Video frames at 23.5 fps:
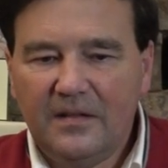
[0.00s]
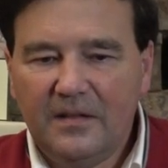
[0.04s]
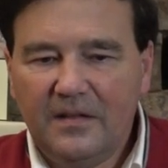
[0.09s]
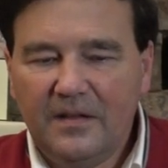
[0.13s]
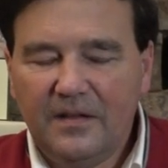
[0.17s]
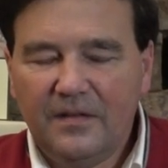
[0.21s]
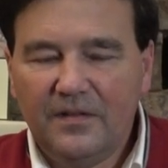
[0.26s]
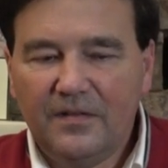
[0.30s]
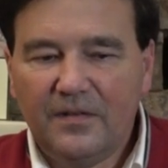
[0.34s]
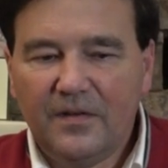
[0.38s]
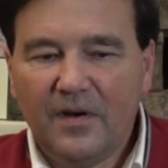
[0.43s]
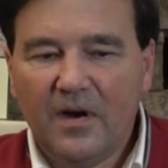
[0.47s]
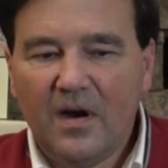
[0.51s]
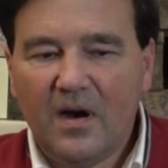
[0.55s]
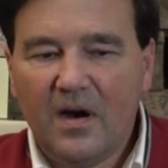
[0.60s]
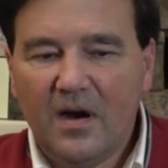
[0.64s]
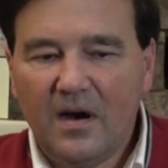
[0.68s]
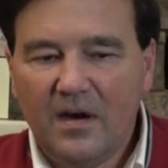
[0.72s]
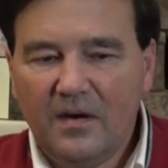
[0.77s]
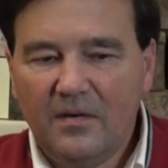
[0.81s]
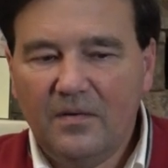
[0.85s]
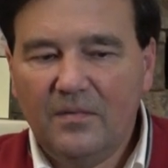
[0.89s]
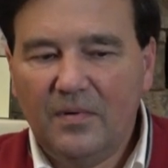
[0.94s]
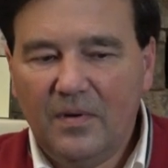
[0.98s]
These
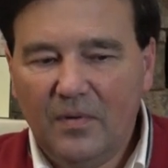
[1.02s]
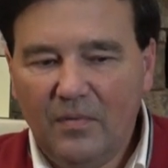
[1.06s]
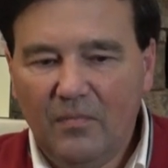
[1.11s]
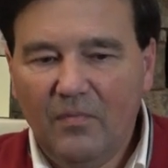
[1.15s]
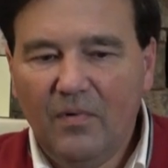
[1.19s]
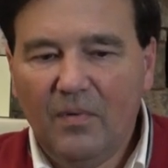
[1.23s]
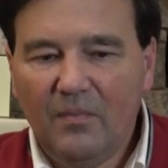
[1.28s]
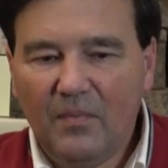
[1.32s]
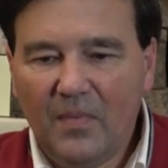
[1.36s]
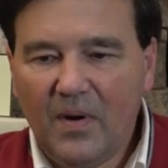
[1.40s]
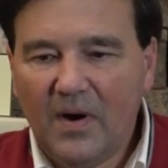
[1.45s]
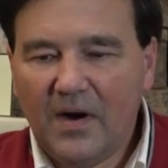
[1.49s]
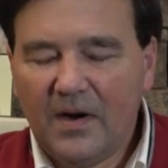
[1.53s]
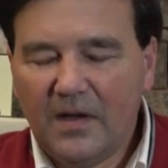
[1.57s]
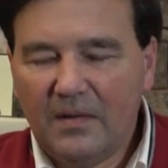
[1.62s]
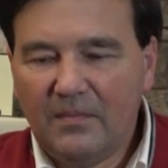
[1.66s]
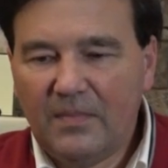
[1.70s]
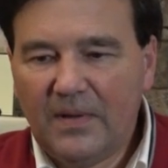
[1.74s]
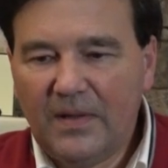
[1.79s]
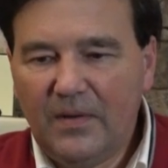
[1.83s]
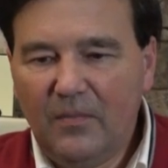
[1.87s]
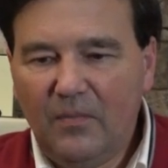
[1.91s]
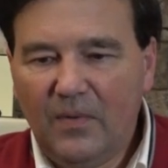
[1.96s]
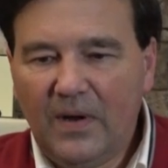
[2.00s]
are
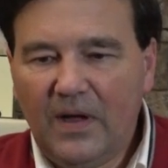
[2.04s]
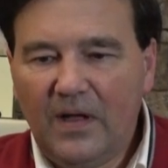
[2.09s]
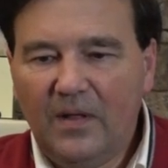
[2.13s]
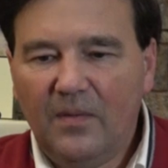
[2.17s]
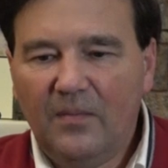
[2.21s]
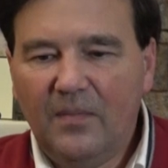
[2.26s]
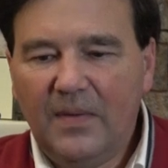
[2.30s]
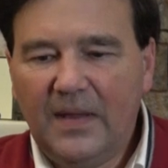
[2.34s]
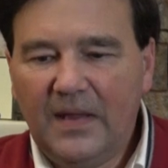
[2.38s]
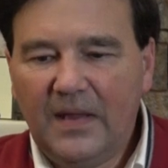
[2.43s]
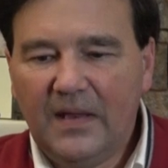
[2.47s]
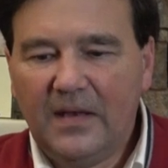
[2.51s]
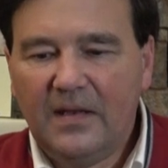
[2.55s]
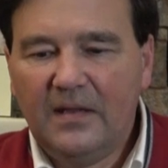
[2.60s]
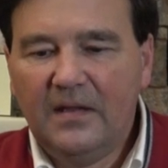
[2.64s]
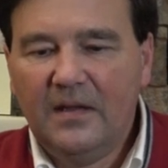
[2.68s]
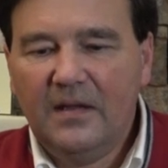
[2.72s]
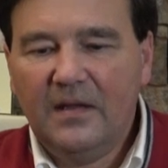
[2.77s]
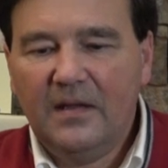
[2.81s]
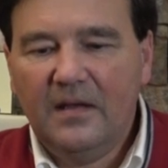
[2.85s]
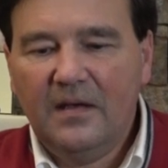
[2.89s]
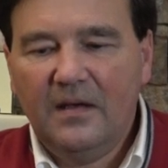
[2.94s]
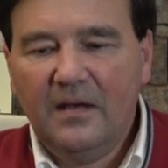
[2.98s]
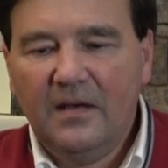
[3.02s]
remarkably well-made
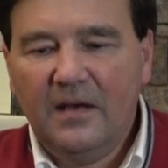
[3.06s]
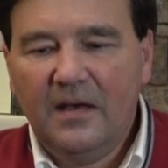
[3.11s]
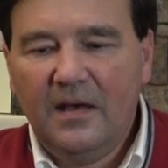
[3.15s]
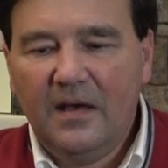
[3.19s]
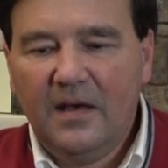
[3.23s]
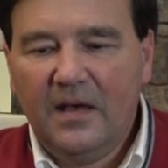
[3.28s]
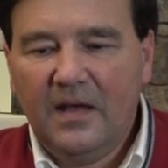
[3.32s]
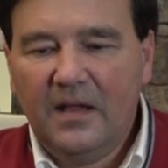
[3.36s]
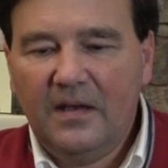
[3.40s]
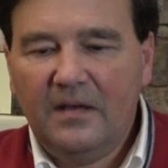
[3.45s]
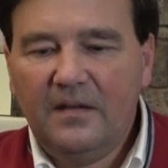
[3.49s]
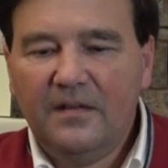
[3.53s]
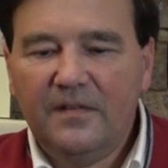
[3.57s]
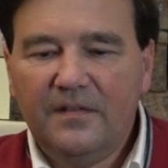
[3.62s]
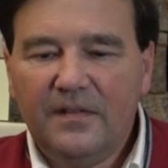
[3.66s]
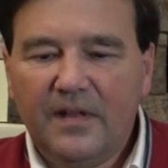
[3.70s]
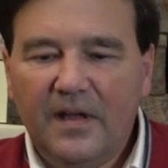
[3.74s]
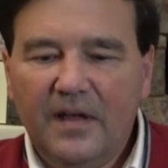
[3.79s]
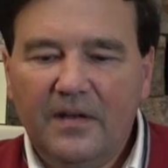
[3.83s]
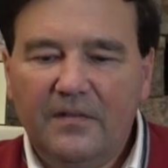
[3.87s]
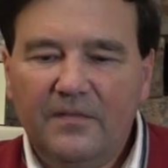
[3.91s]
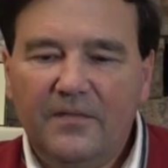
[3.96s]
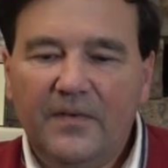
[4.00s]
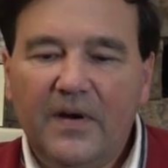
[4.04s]
and
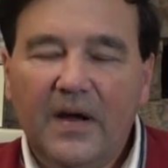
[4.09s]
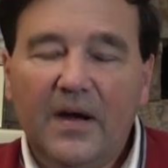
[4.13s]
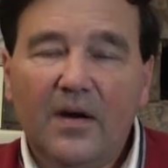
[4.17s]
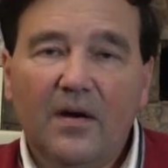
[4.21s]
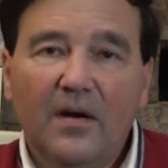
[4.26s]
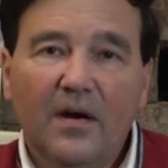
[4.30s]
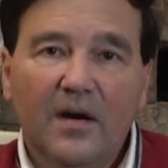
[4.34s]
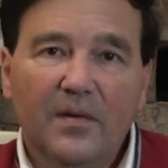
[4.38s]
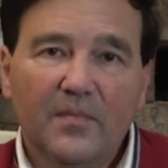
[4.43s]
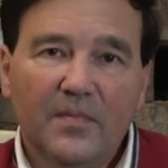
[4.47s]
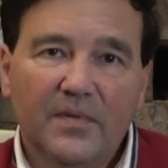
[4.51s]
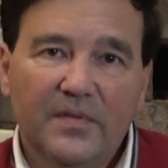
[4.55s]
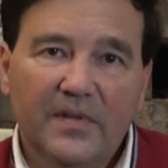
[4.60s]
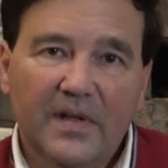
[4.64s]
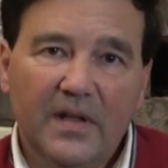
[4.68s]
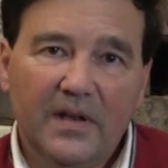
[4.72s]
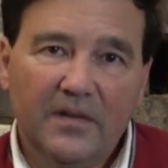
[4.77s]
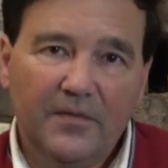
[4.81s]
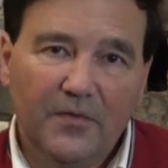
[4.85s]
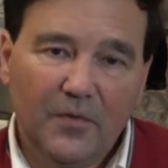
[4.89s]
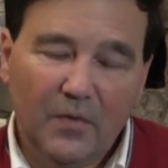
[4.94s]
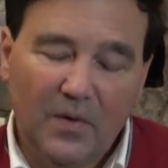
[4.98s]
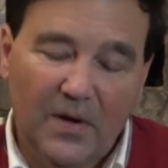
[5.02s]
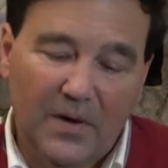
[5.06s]
designed firearms, and
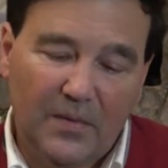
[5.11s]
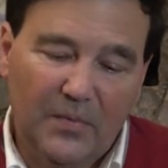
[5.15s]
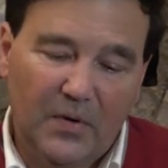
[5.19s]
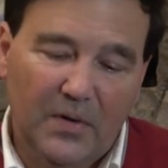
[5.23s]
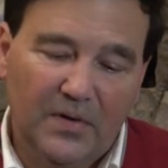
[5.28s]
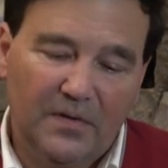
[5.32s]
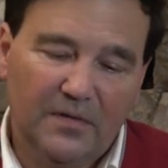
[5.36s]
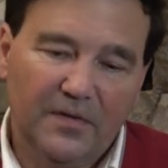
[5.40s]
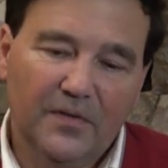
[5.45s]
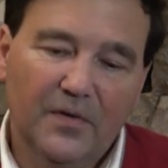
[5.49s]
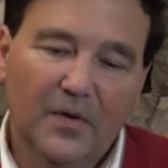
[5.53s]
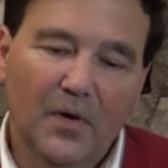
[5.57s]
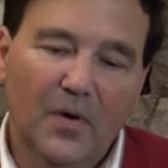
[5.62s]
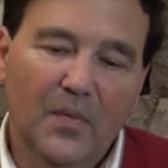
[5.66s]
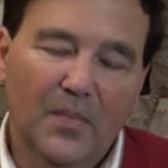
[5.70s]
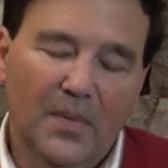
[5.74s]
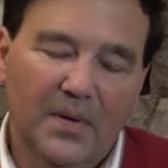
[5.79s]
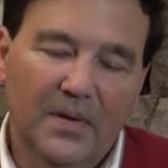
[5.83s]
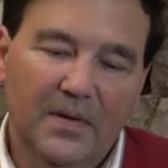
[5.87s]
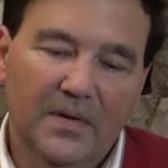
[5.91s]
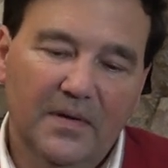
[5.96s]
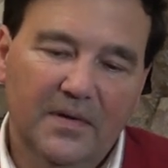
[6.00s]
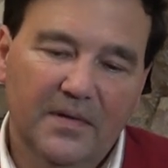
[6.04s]
if you want to put a scope,